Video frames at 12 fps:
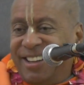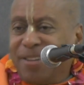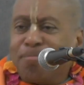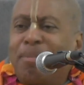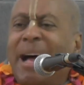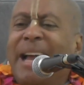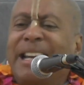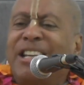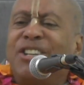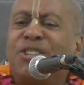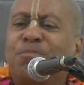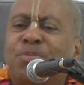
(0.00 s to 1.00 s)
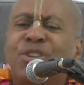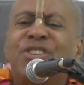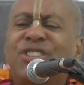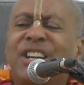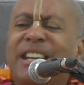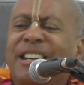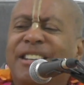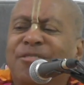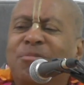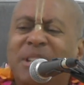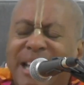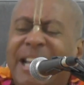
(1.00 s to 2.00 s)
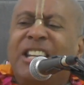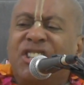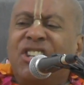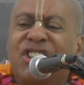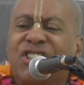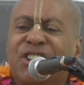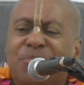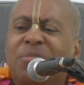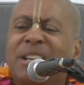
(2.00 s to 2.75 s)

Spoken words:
The body is pushing. Relationship,